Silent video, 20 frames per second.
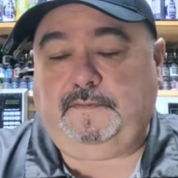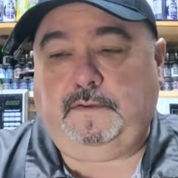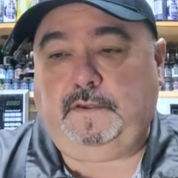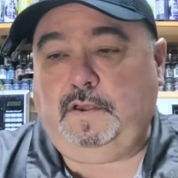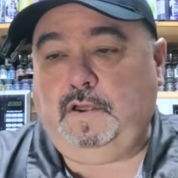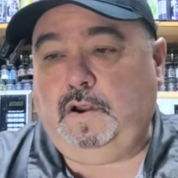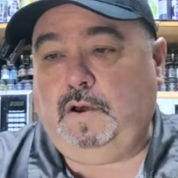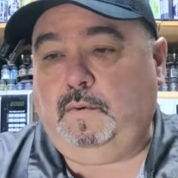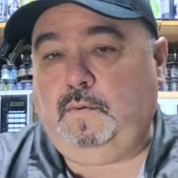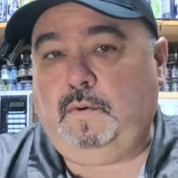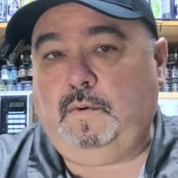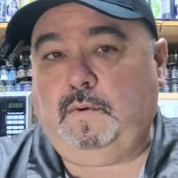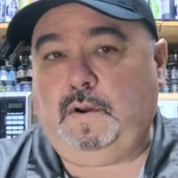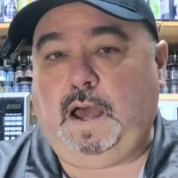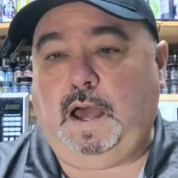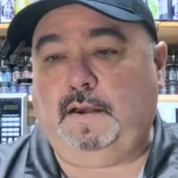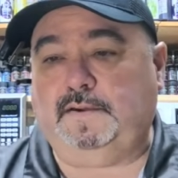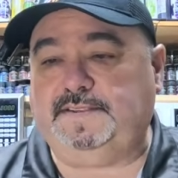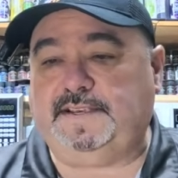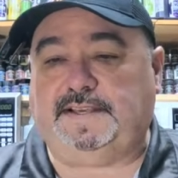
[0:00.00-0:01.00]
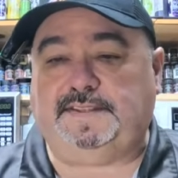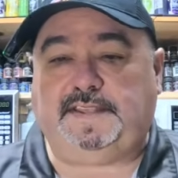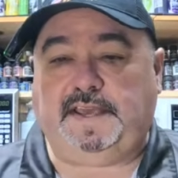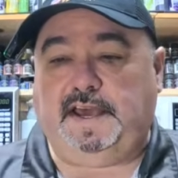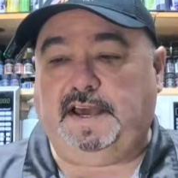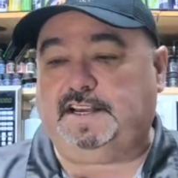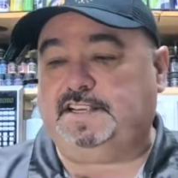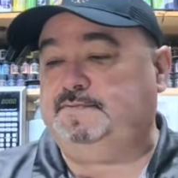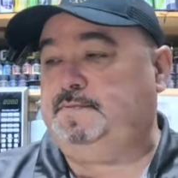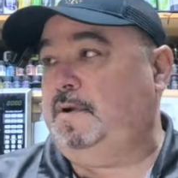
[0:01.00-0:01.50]
You know, when I was at the
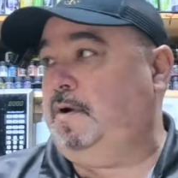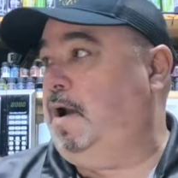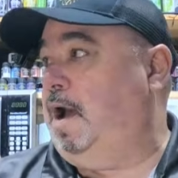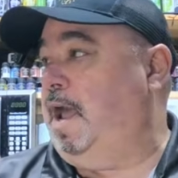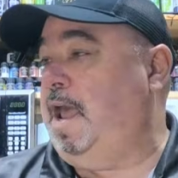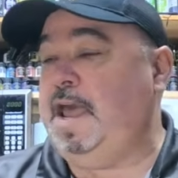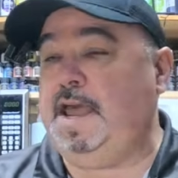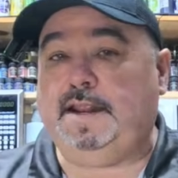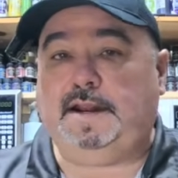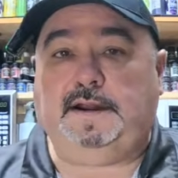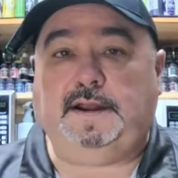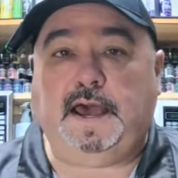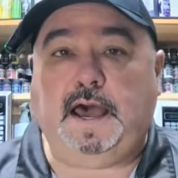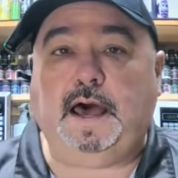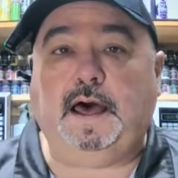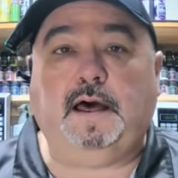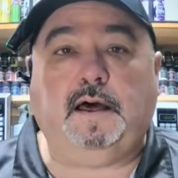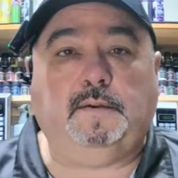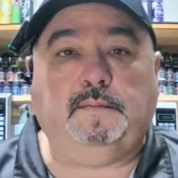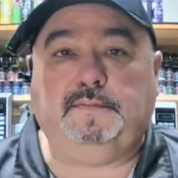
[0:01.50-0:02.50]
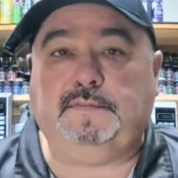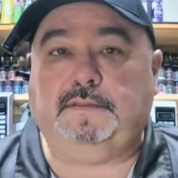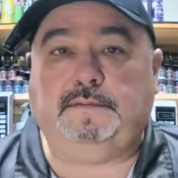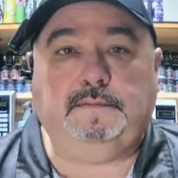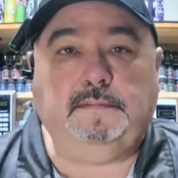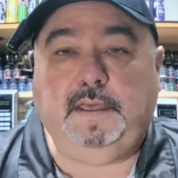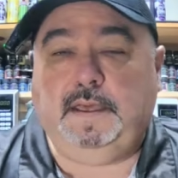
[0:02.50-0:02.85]
expo, I handed out